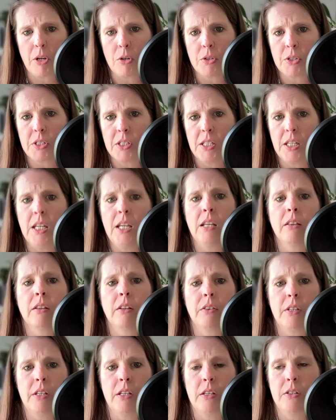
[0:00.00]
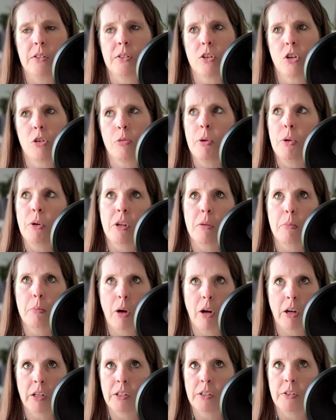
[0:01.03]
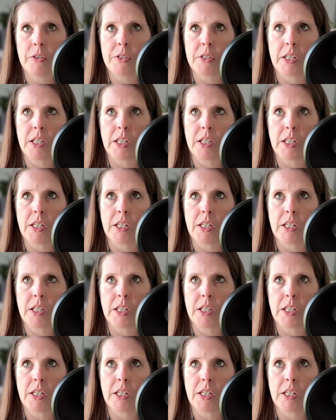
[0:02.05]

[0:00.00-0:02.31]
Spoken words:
you're seeing that these community bonds,